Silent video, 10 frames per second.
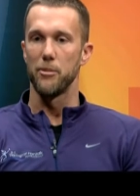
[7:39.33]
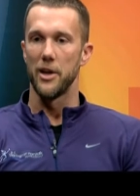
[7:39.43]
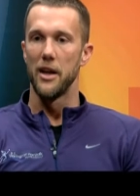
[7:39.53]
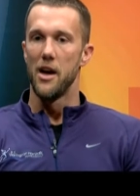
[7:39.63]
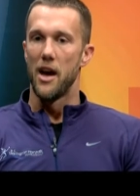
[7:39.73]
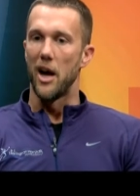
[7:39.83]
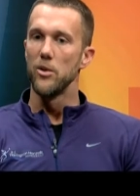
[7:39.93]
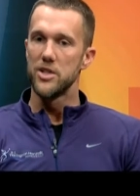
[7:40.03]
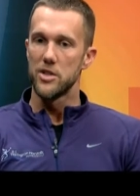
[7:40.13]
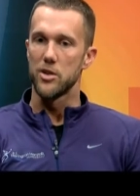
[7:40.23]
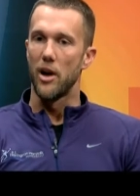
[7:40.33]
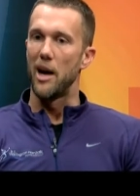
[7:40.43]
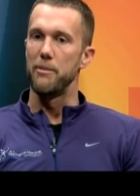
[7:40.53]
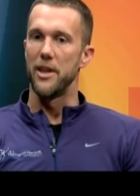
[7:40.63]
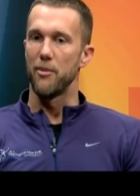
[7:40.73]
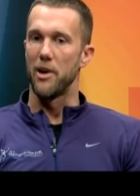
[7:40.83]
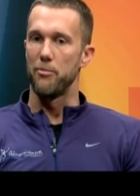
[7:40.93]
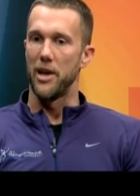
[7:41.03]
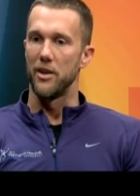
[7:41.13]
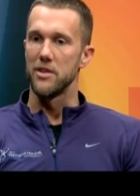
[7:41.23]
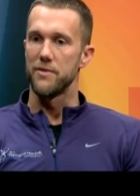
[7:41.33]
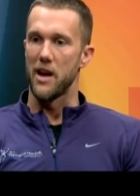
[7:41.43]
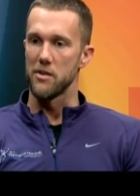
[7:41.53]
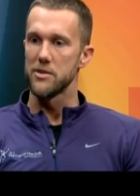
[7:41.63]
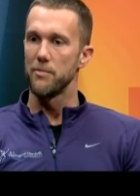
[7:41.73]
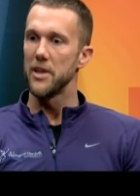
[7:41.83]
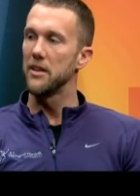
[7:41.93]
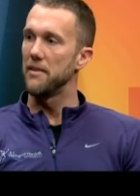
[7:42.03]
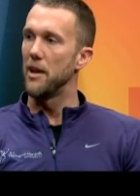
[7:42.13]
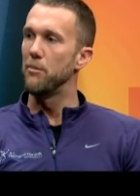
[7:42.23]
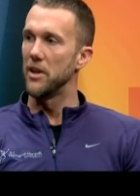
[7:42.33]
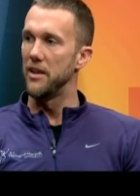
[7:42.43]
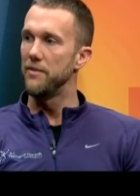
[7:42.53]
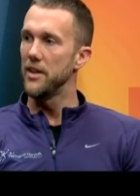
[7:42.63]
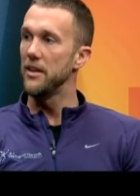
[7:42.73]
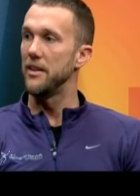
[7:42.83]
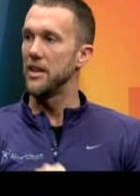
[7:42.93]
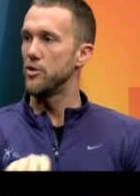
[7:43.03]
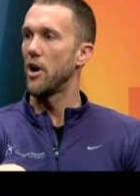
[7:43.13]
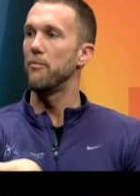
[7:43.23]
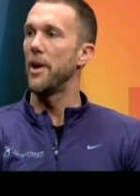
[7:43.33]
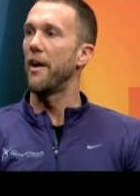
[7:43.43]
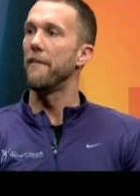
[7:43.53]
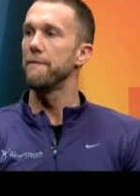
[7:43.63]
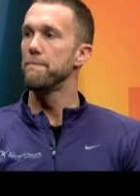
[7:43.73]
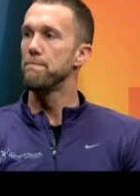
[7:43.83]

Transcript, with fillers: But I was just so happy that my parents found something that they believed in and they dropped me off.